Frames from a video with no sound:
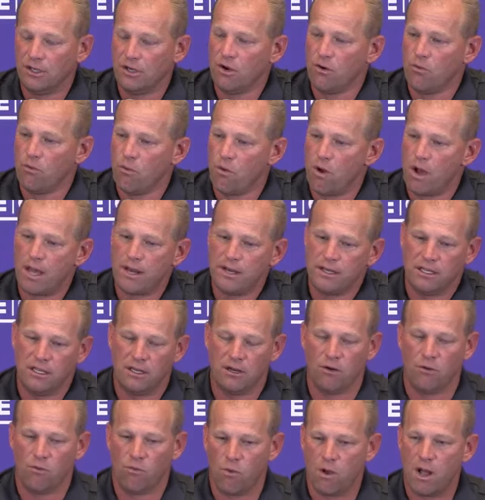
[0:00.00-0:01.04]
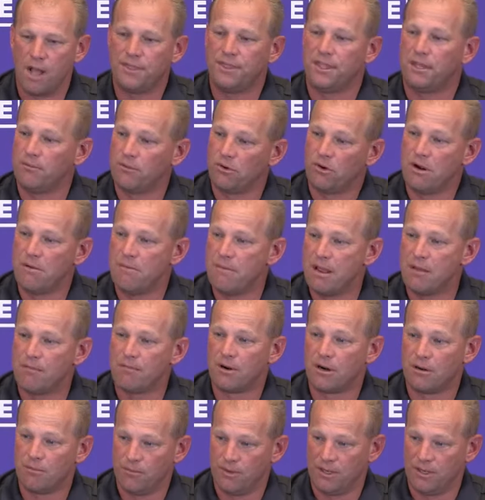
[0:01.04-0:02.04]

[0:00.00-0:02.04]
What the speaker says: don't want them to remember,